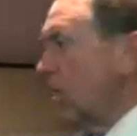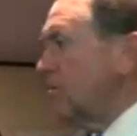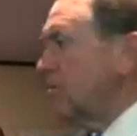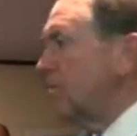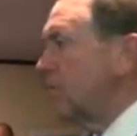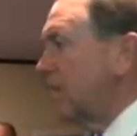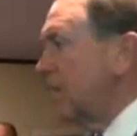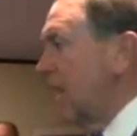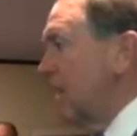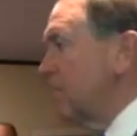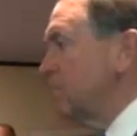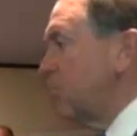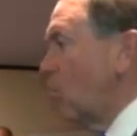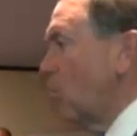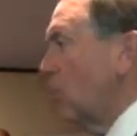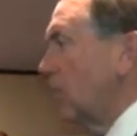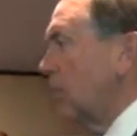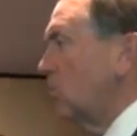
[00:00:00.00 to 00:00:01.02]
rather than
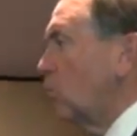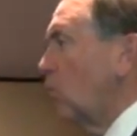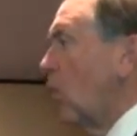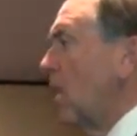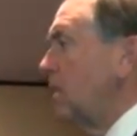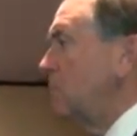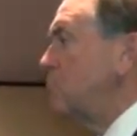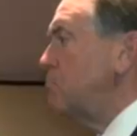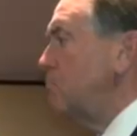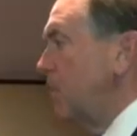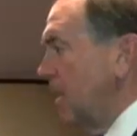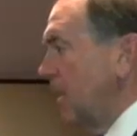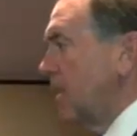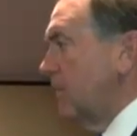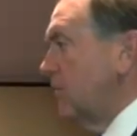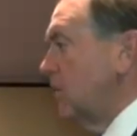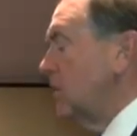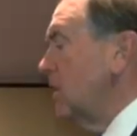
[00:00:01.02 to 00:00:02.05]
importing one bit
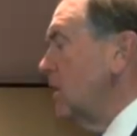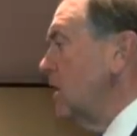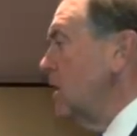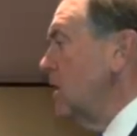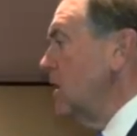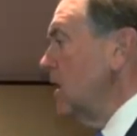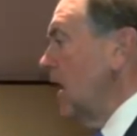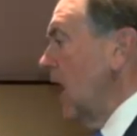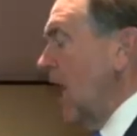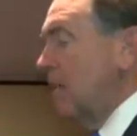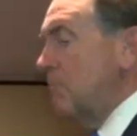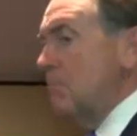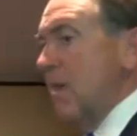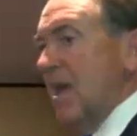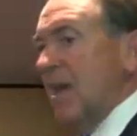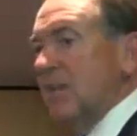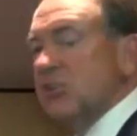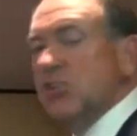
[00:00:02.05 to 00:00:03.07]
of it, and
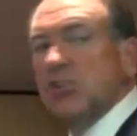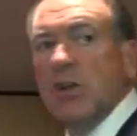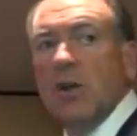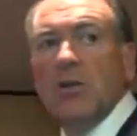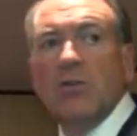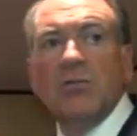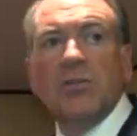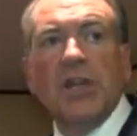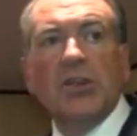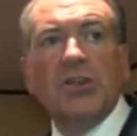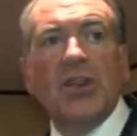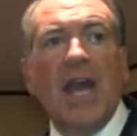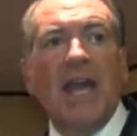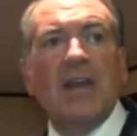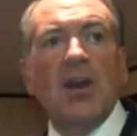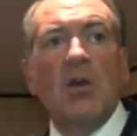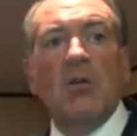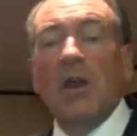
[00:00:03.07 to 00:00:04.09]
make so that
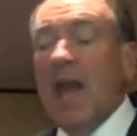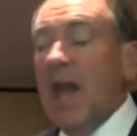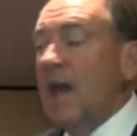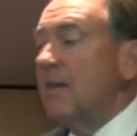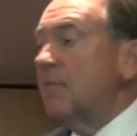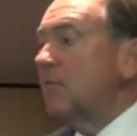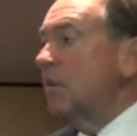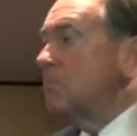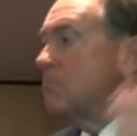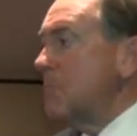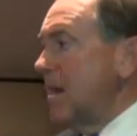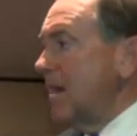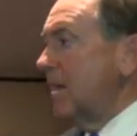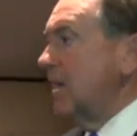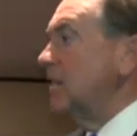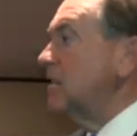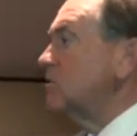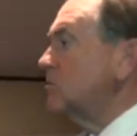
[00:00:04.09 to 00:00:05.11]
they don't have the
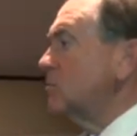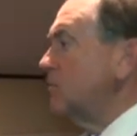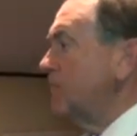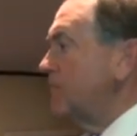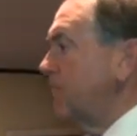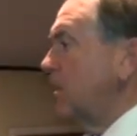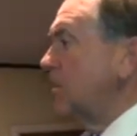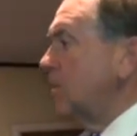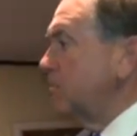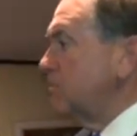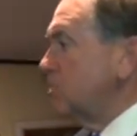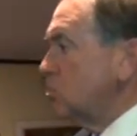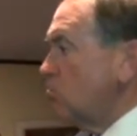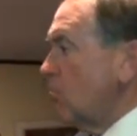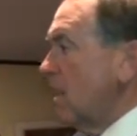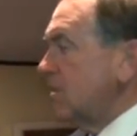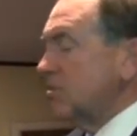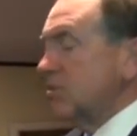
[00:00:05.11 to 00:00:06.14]
money to fund the
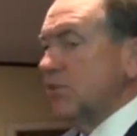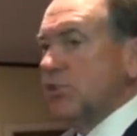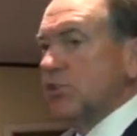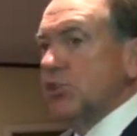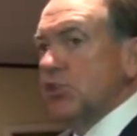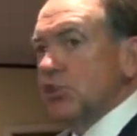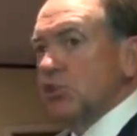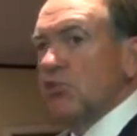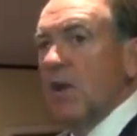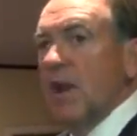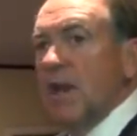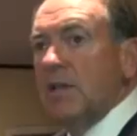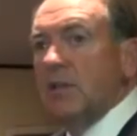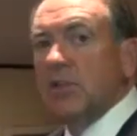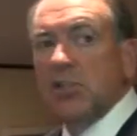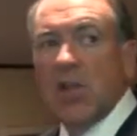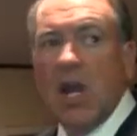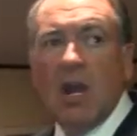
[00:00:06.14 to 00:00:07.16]
madrasas, to
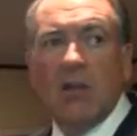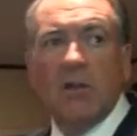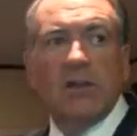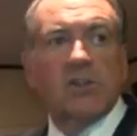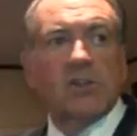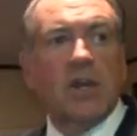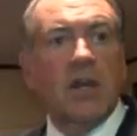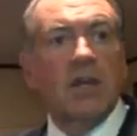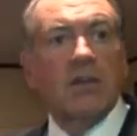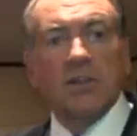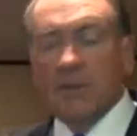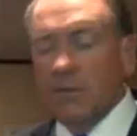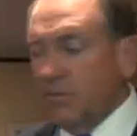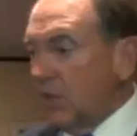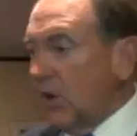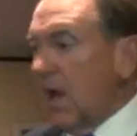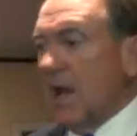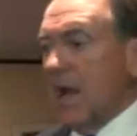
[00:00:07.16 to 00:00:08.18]
train the terrorists, to
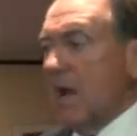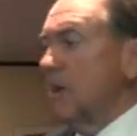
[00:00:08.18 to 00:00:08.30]
fly